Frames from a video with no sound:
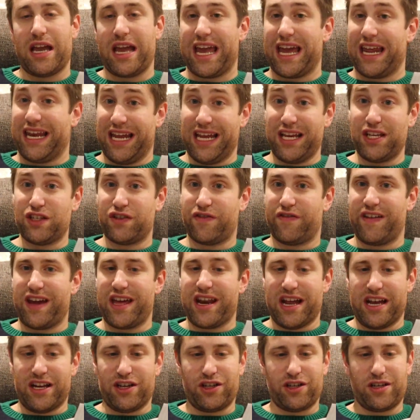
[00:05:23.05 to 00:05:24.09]
It is
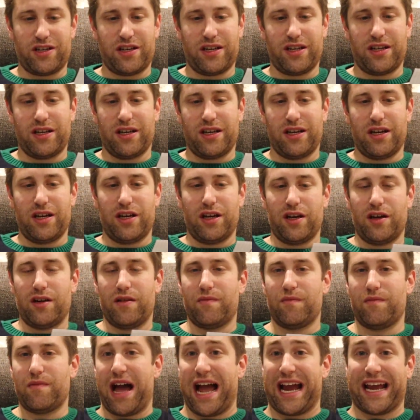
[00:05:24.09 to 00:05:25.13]
finished.
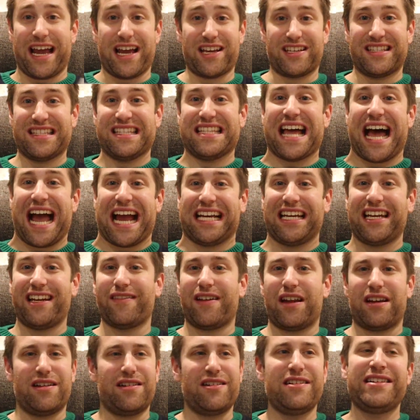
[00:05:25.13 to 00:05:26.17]
I guess
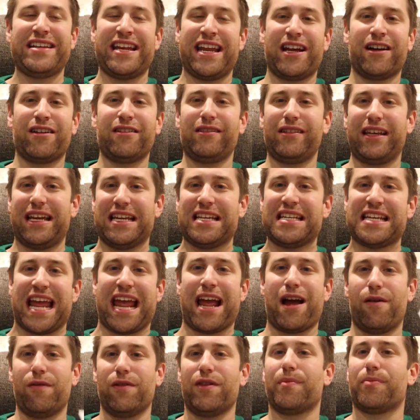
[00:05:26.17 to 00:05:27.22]
90, nearly
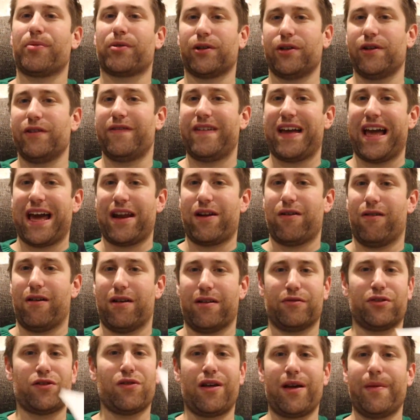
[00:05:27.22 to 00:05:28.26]
nailed the proof head
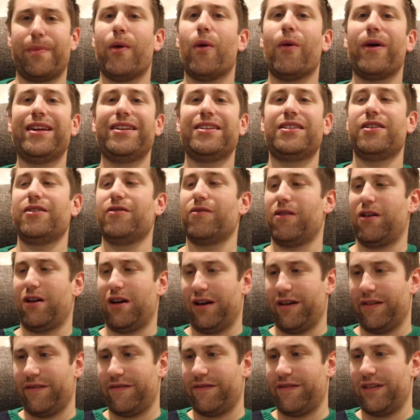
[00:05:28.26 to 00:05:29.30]
on. It was only 0.2
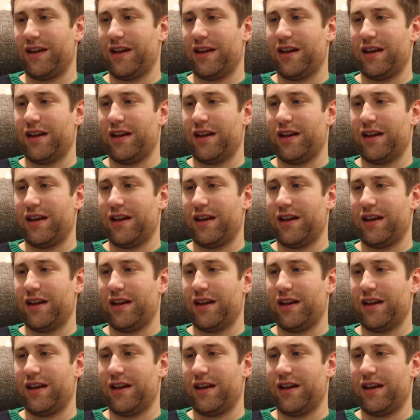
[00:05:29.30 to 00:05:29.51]
off.